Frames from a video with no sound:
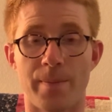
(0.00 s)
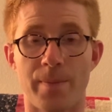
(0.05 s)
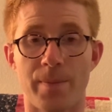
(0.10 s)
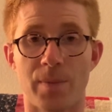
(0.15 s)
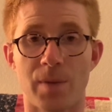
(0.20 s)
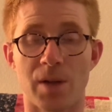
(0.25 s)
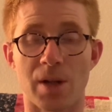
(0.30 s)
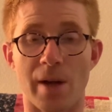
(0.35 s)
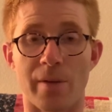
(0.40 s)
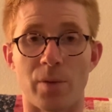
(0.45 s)

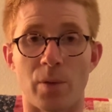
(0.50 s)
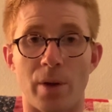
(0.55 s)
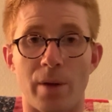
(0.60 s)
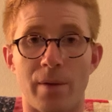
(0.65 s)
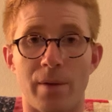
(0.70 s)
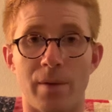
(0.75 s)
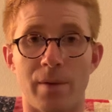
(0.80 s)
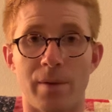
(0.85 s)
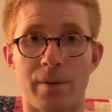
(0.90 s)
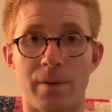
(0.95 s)

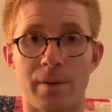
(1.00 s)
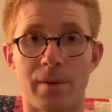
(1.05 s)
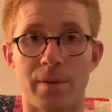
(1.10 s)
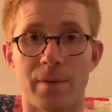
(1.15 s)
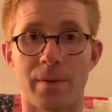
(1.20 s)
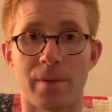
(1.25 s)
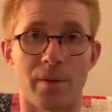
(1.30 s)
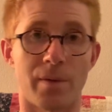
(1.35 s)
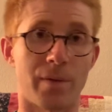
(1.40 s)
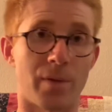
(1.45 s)
software
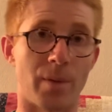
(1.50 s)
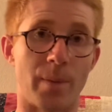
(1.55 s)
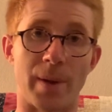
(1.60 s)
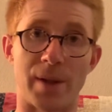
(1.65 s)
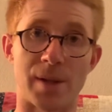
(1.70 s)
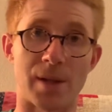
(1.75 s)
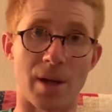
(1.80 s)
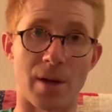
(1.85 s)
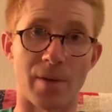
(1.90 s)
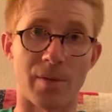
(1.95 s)
for
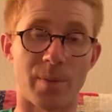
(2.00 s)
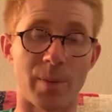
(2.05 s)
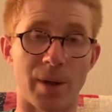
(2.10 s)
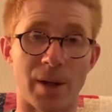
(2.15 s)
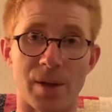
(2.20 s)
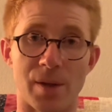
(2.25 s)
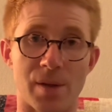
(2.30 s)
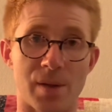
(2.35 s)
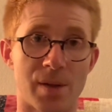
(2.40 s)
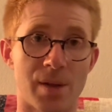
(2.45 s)
myself
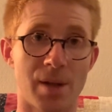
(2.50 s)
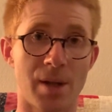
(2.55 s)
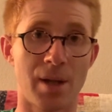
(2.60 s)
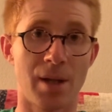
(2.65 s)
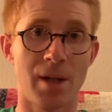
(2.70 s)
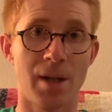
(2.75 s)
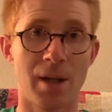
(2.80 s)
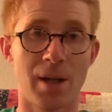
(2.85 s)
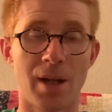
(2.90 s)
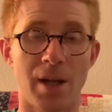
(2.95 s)
because
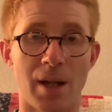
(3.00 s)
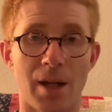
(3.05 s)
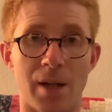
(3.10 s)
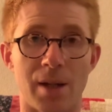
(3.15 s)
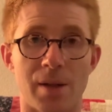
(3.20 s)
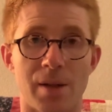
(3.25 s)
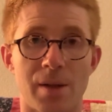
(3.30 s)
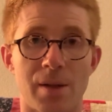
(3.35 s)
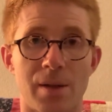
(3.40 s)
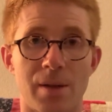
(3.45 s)

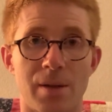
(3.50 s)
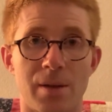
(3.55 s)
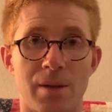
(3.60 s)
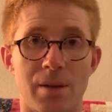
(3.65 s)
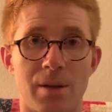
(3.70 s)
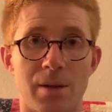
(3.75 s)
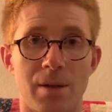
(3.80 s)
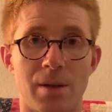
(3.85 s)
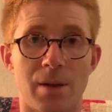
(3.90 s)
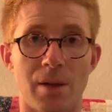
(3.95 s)

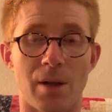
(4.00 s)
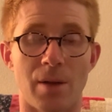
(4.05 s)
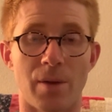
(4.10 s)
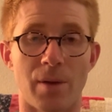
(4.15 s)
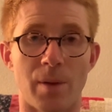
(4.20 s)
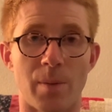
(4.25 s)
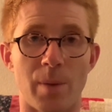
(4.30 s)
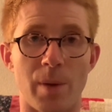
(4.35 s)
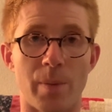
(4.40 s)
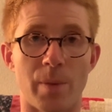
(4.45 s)
I don't
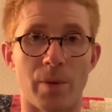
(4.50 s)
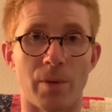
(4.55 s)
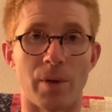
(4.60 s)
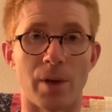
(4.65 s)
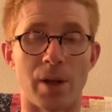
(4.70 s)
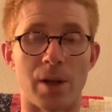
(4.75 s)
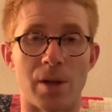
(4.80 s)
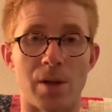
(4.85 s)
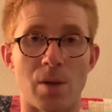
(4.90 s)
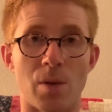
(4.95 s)
think people
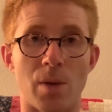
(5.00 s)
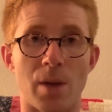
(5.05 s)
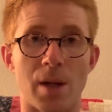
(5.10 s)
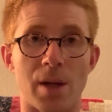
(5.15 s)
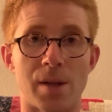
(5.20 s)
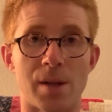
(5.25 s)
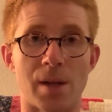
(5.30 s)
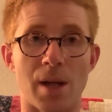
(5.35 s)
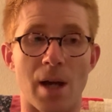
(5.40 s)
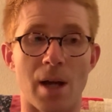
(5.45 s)
really do
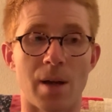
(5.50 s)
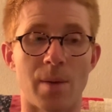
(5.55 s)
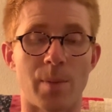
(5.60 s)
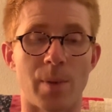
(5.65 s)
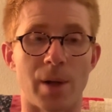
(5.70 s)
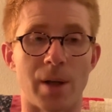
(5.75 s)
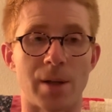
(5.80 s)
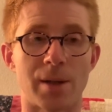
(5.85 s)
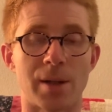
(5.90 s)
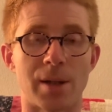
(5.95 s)
this yet, but